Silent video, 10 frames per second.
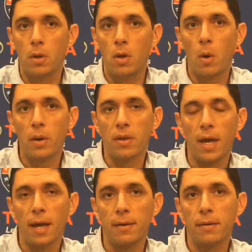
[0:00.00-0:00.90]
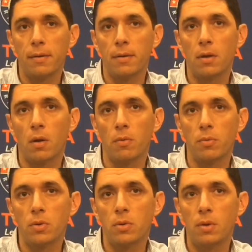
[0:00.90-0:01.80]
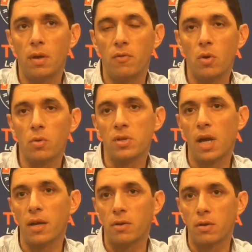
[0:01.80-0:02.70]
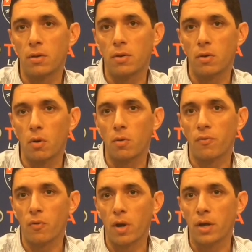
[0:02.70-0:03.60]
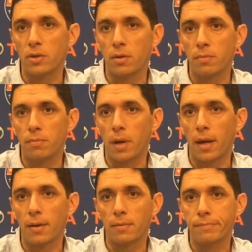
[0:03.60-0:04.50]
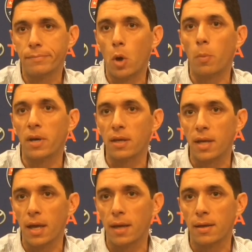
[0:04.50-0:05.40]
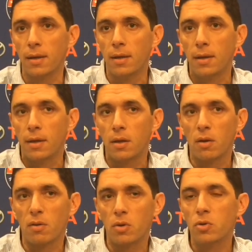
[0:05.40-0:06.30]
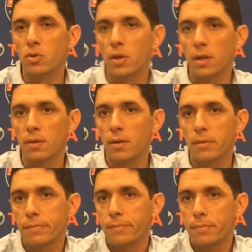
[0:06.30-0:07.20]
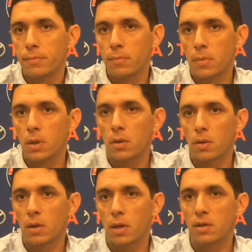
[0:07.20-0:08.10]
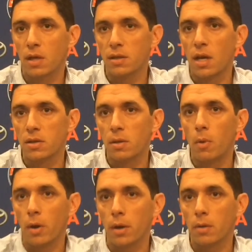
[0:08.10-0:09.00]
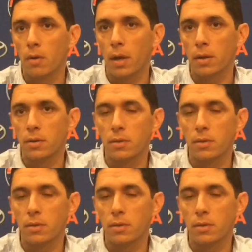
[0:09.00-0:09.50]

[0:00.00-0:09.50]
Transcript: knowing that, you know, if you don't sign your own free agent by opening day, you know, usually he's going to test the market, right?